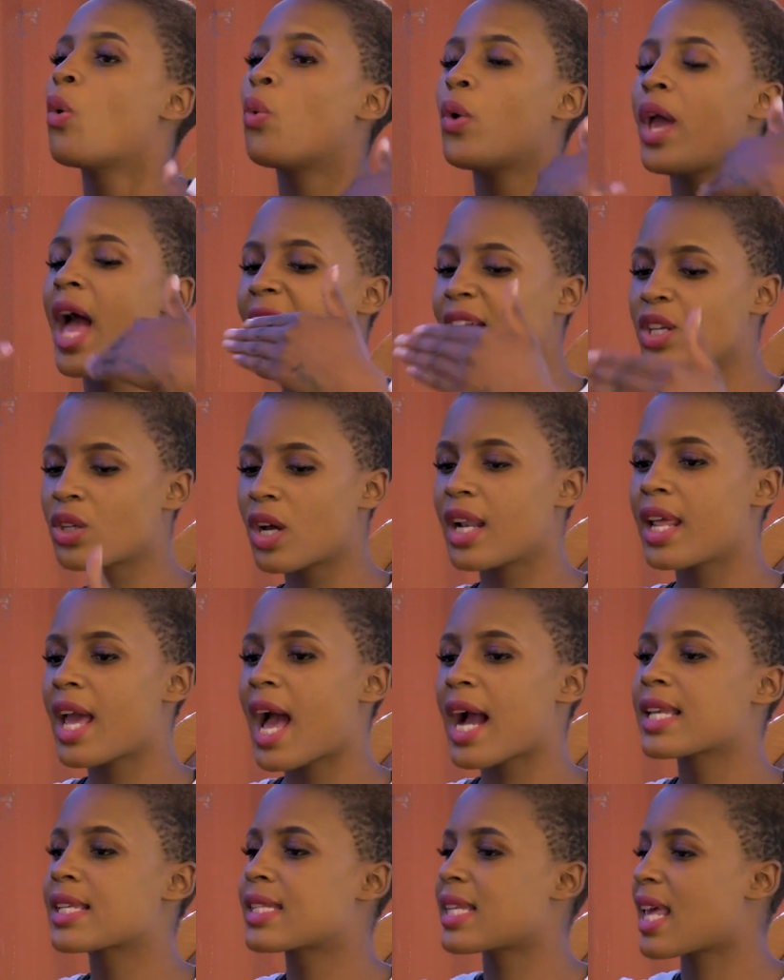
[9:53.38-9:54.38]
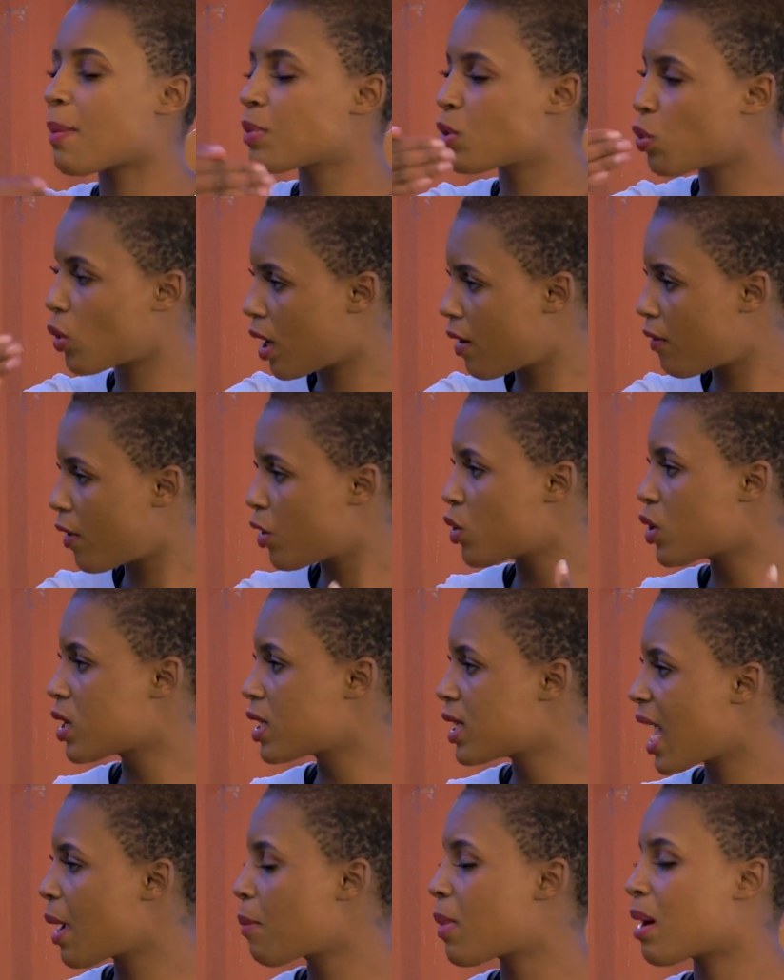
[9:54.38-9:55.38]
We actually accept whatever you're
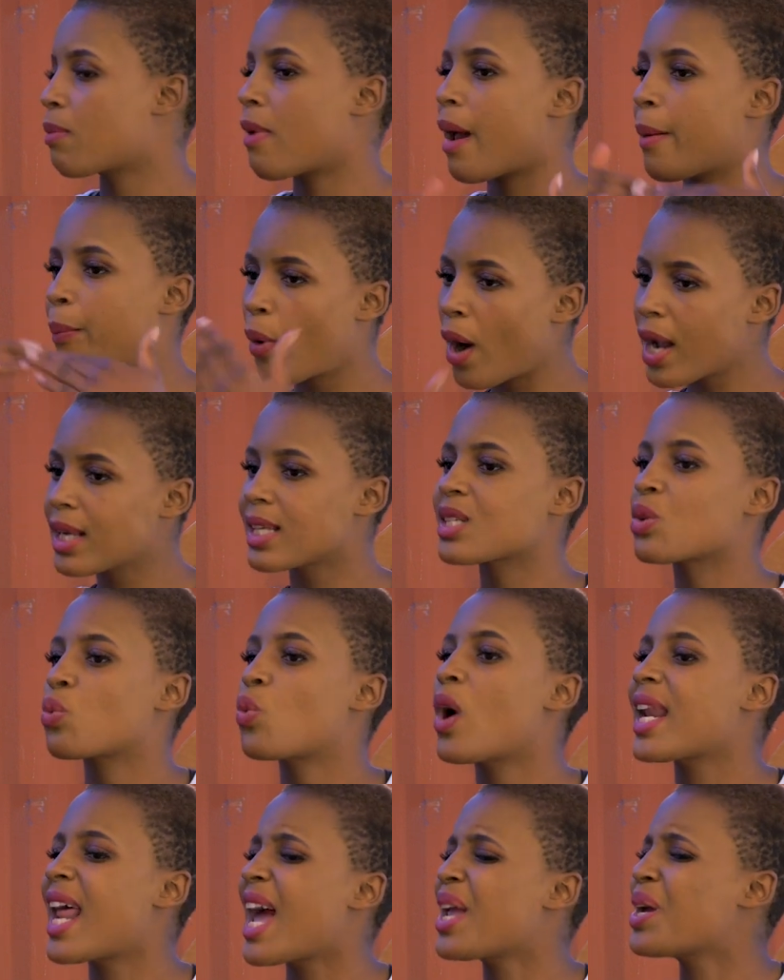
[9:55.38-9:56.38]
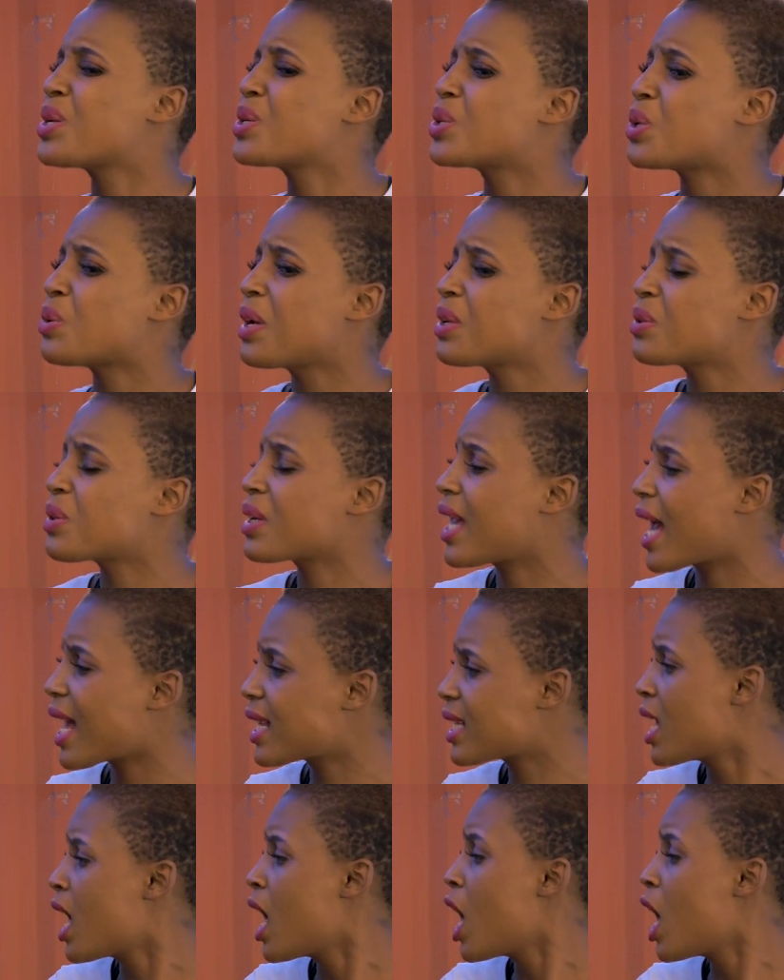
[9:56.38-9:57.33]
saying, but my point is, what are you doing to get